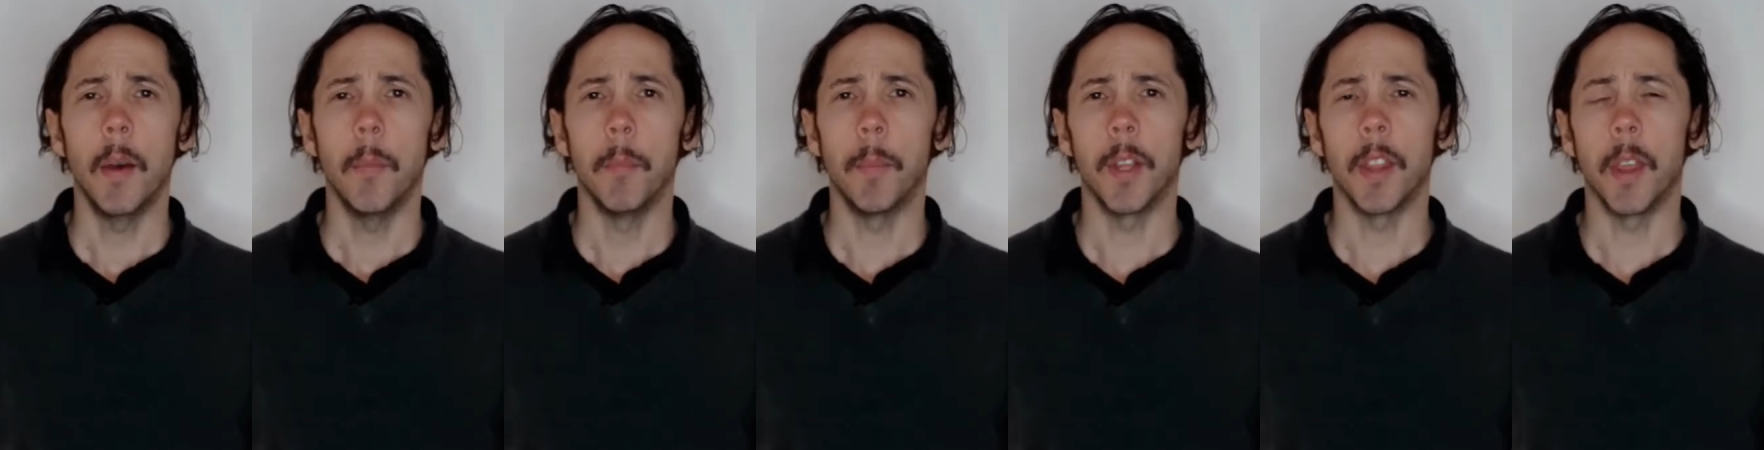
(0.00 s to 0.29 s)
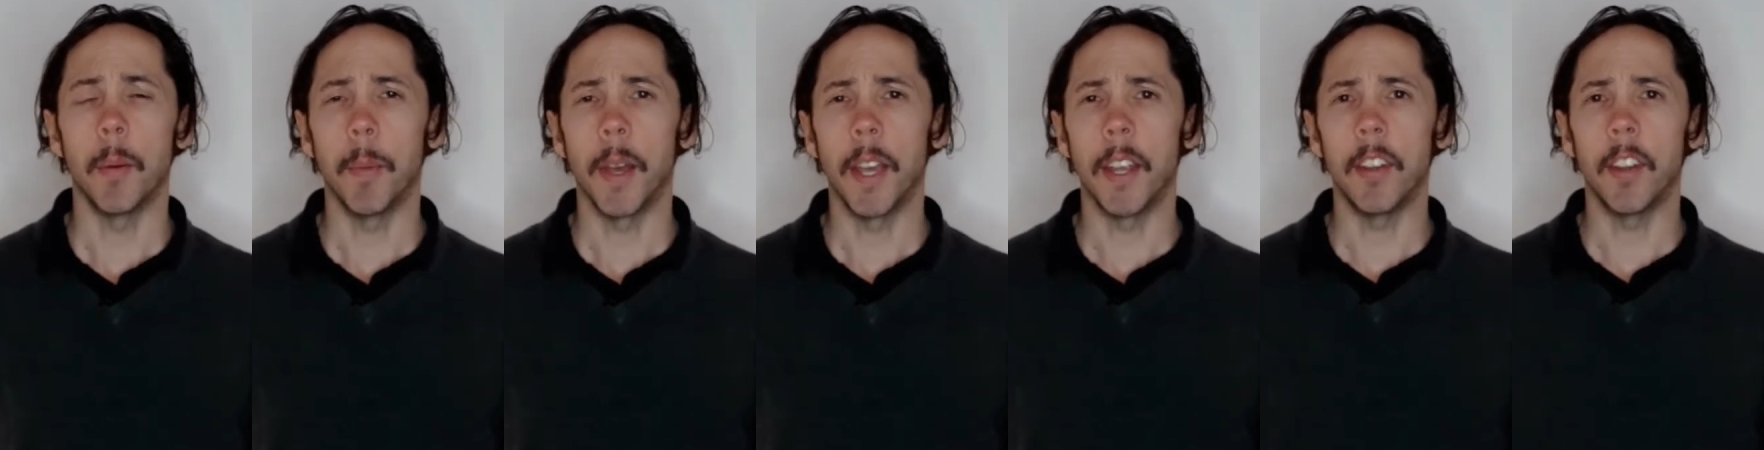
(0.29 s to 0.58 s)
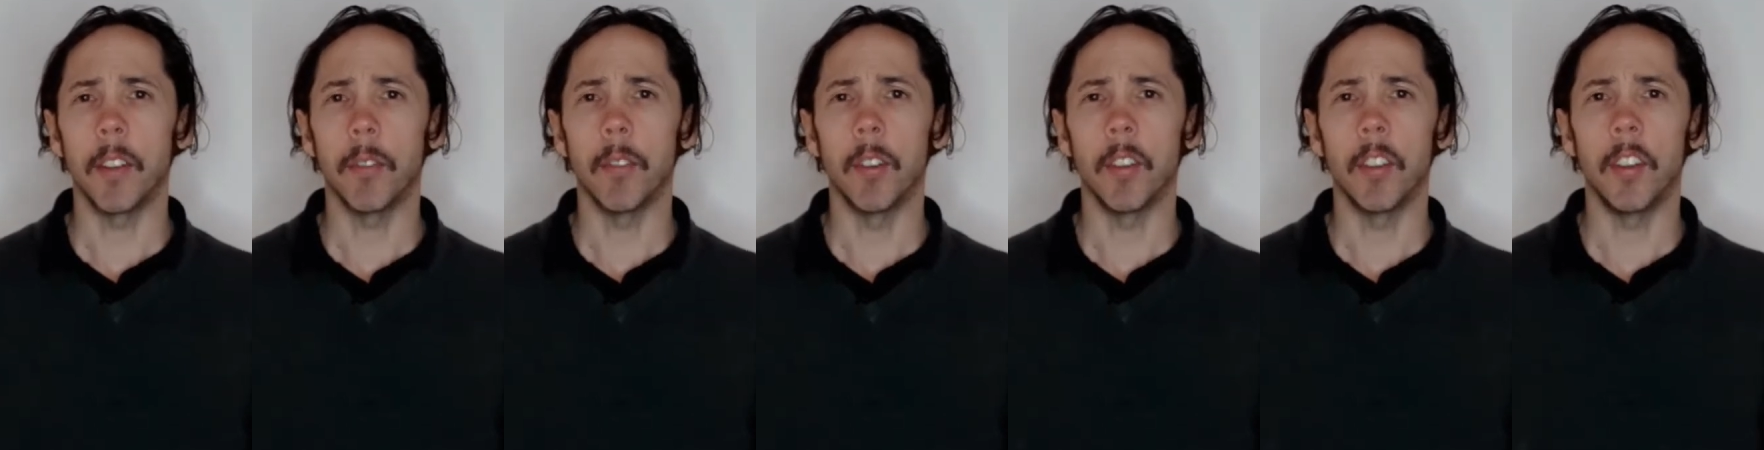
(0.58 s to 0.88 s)
but the main
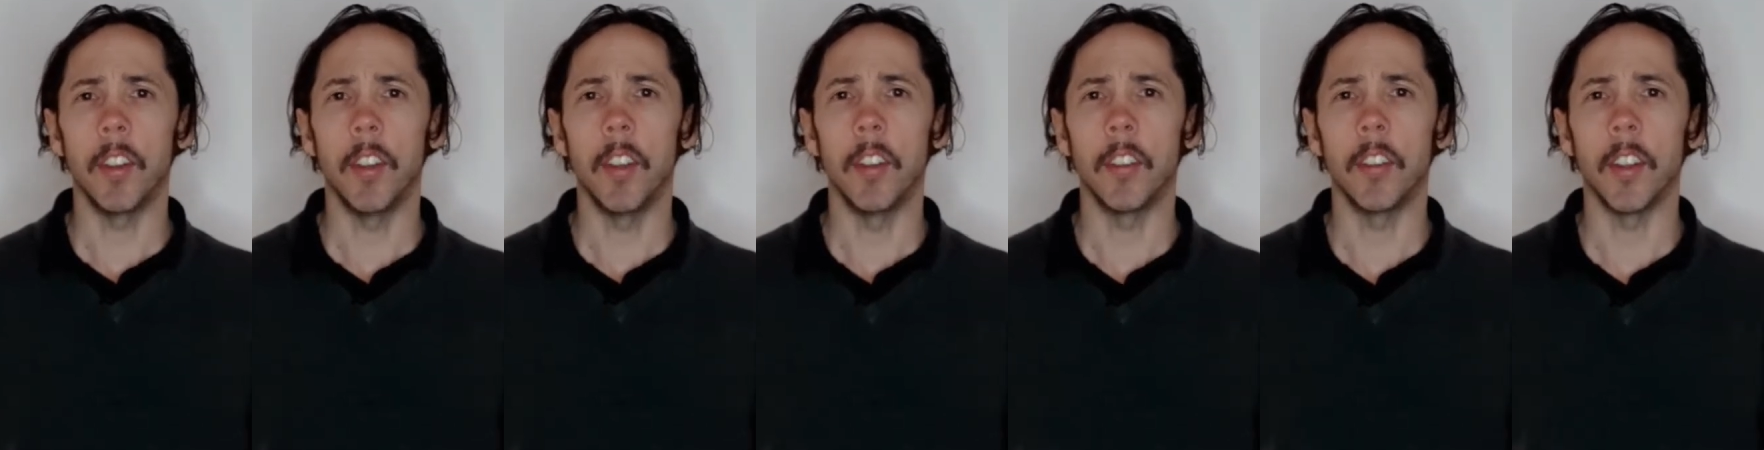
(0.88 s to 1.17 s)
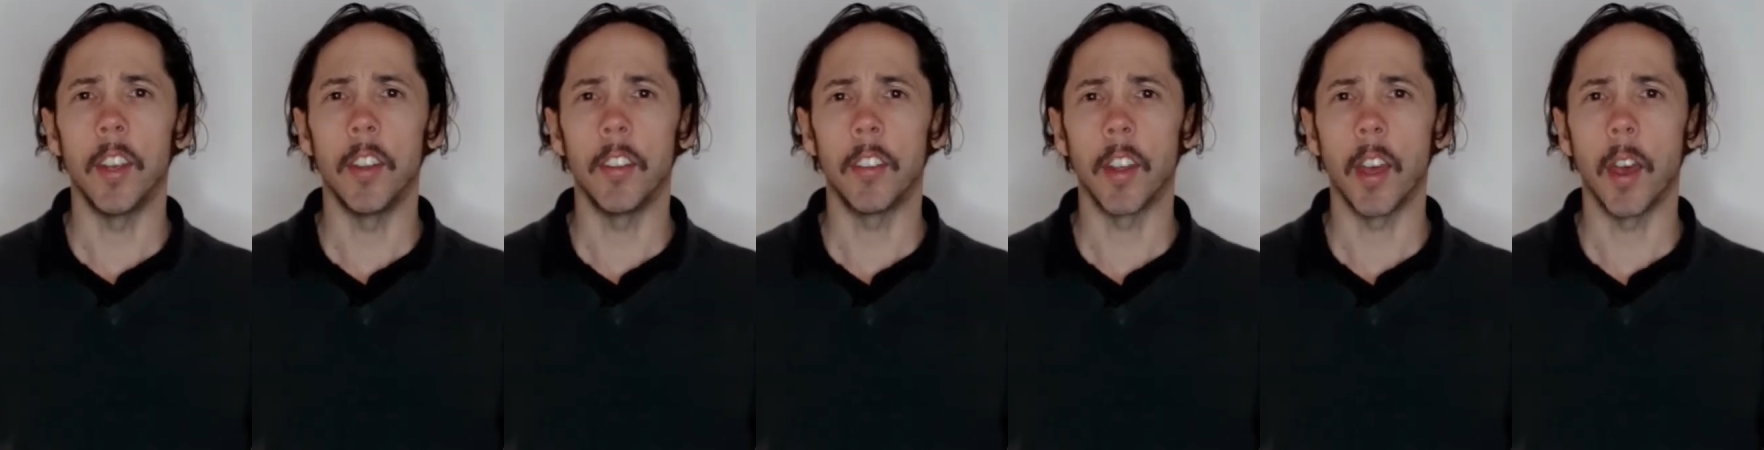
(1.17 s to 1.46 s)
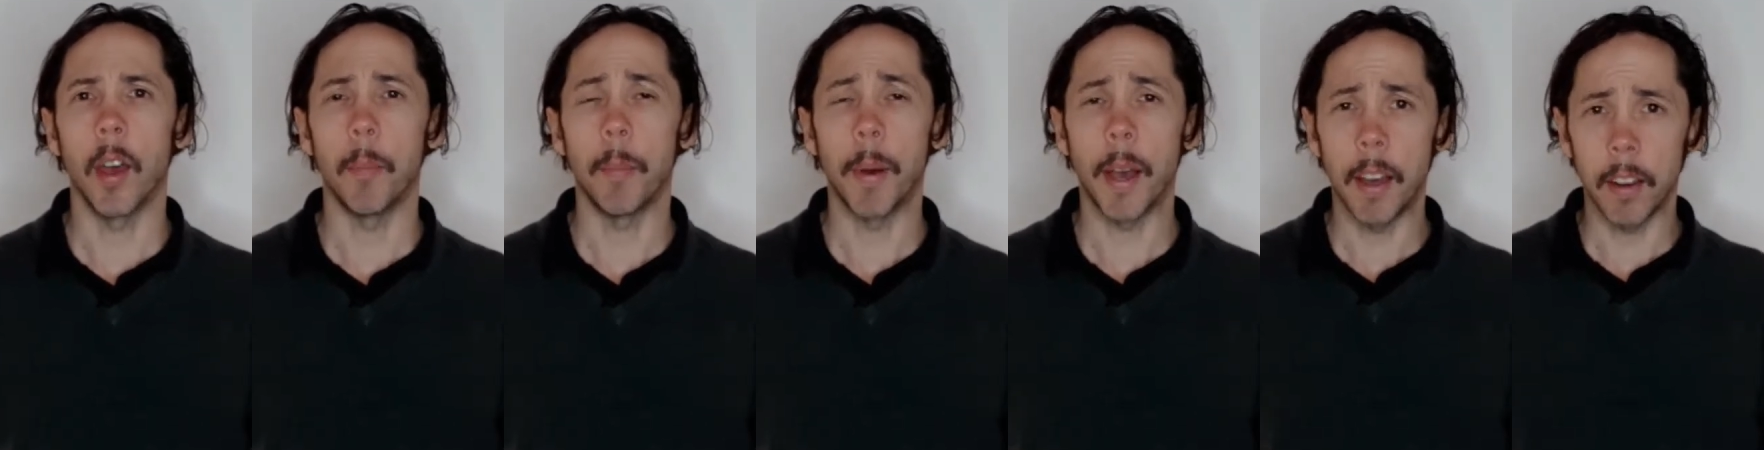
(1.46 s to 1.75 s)
difference is it's
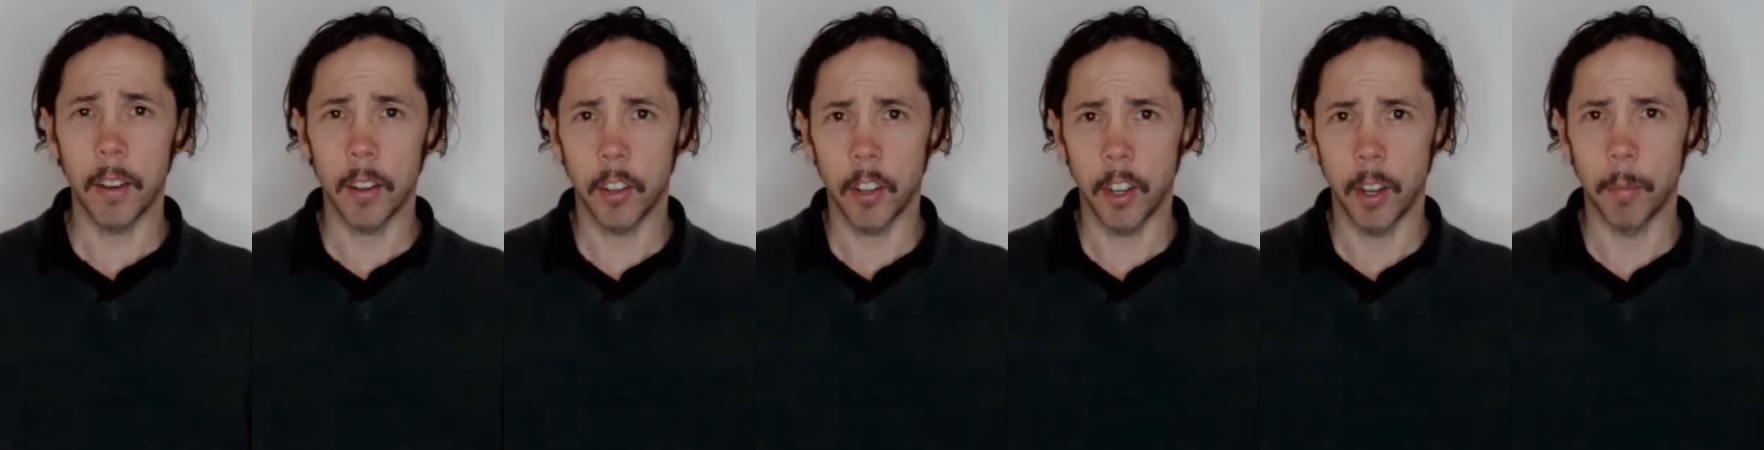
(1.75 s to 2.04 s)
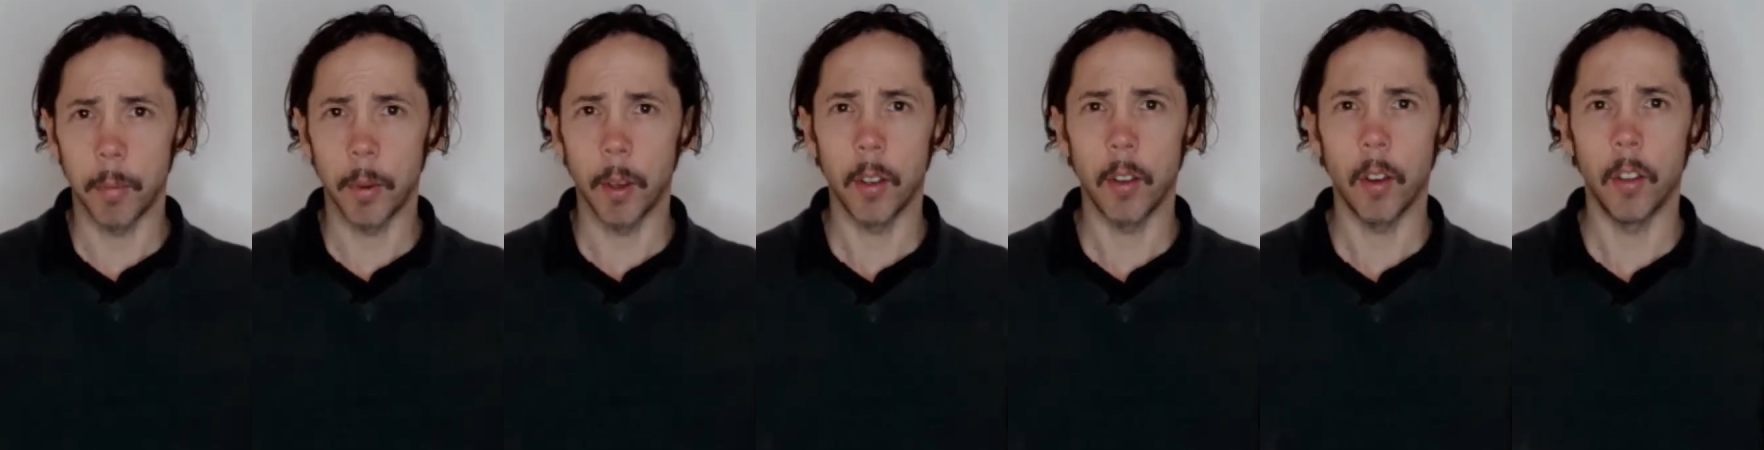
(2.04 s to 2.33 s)
a partnership,